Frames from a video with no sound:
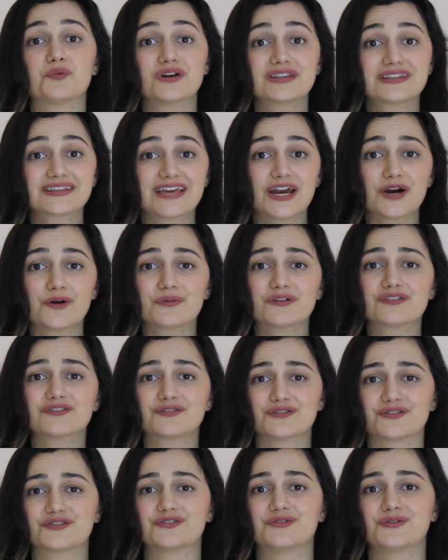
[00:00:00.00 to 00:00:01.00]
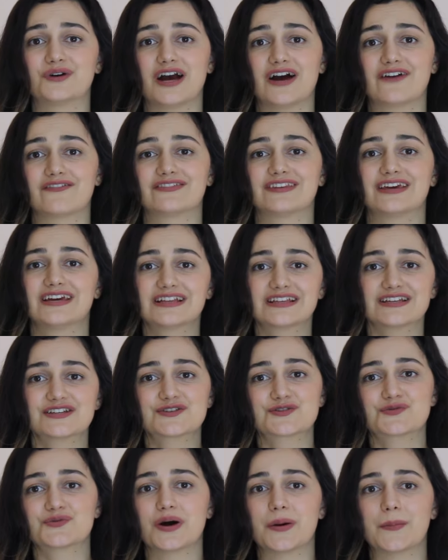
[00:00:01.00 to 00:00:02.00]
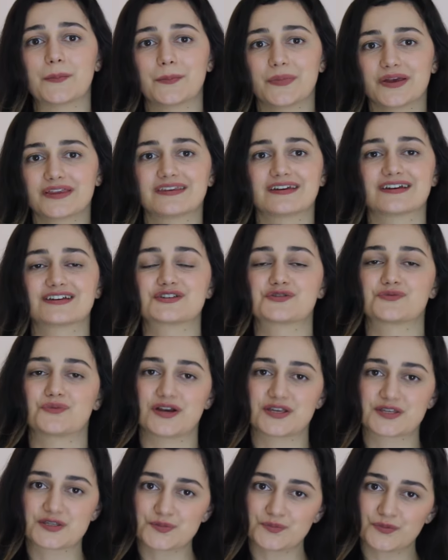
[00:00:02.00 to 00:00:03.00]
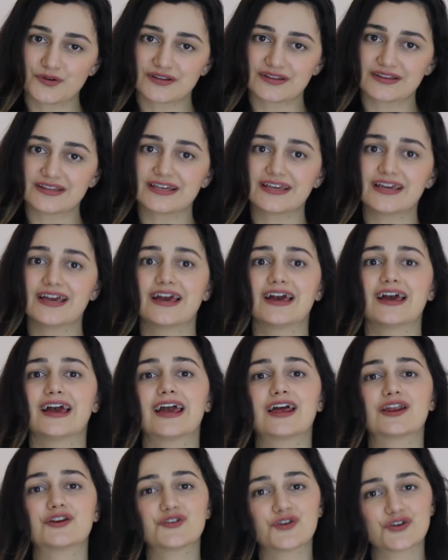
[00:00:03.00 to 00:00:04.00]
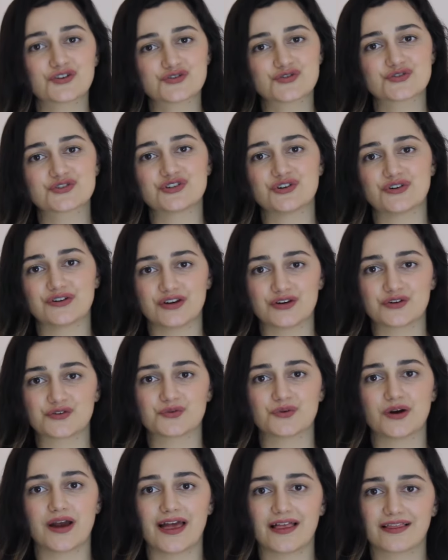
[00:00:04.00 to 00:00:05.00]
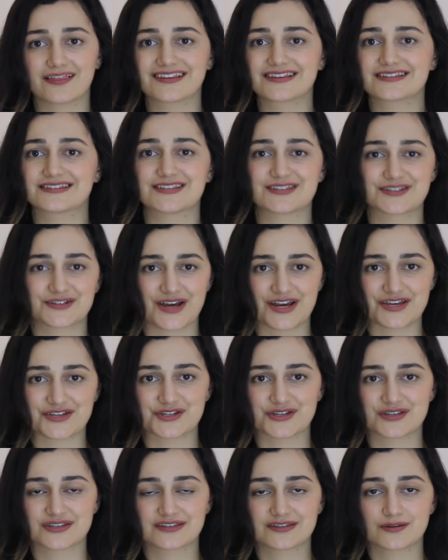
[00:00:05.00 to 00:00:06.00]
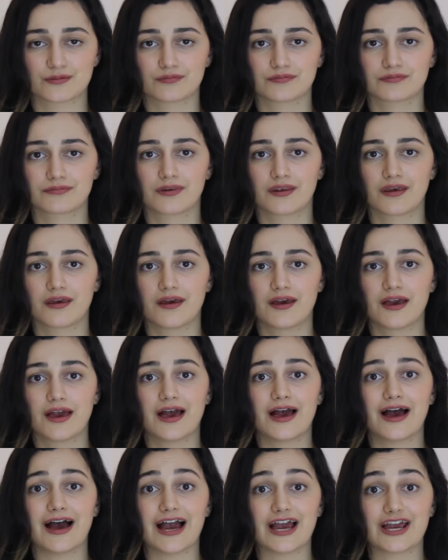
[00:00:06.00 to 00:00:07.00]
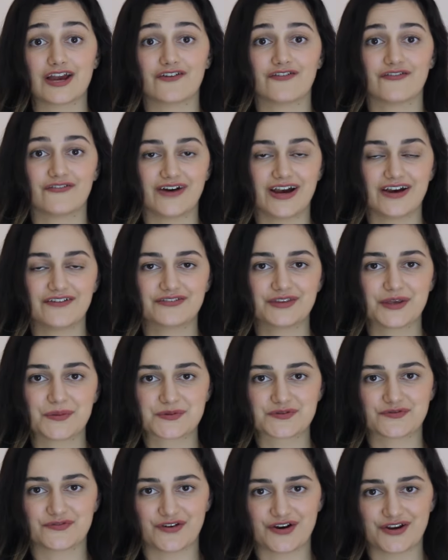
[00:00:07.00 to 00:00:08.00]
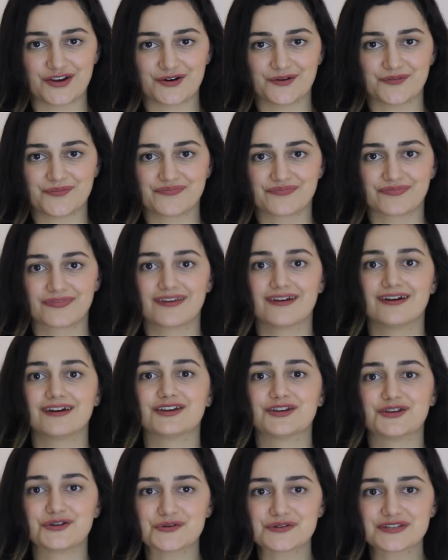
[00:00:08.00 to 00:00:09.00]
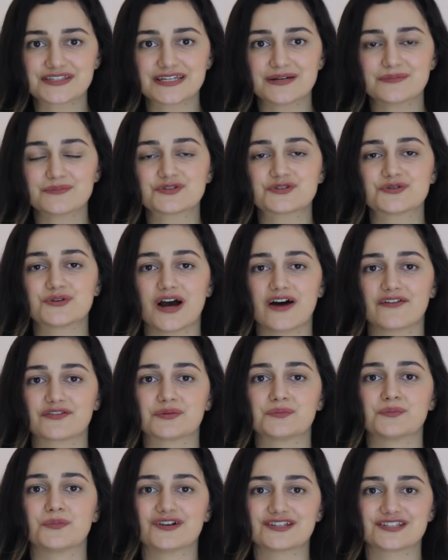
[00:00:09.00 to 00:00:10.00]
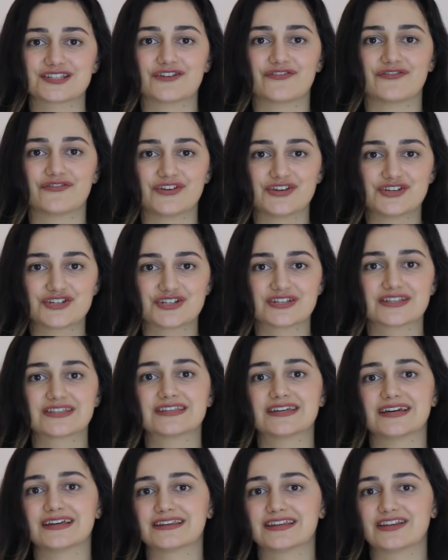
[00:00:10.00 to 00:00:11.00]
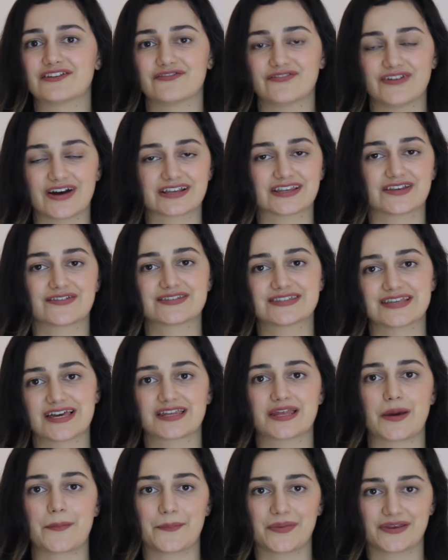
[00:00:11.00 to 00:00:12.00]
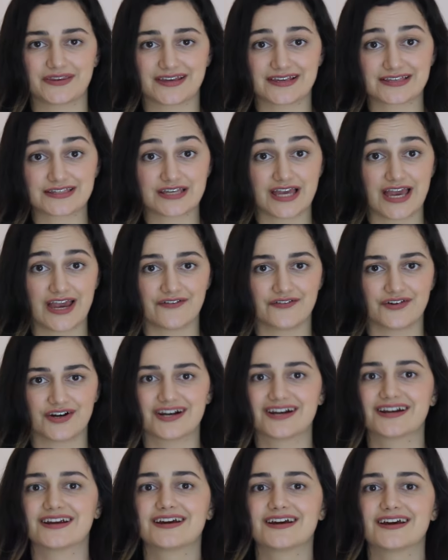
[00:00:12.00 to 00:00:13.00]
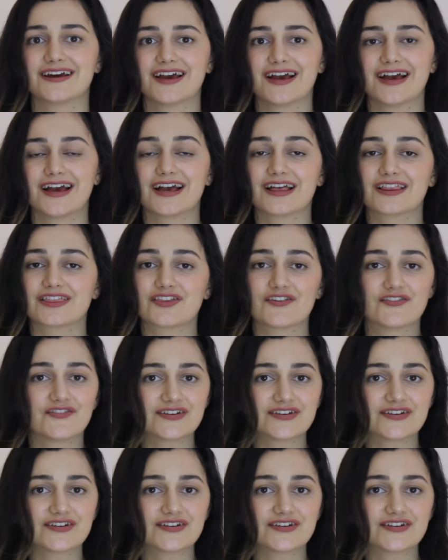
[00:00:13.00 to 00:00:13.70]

what can we do to have Daily Scrum meetings run smoothly and not to turn into endless discussions? I have 5 tips for you. Use them to have the most efficient and effective stand-up meetings ever. The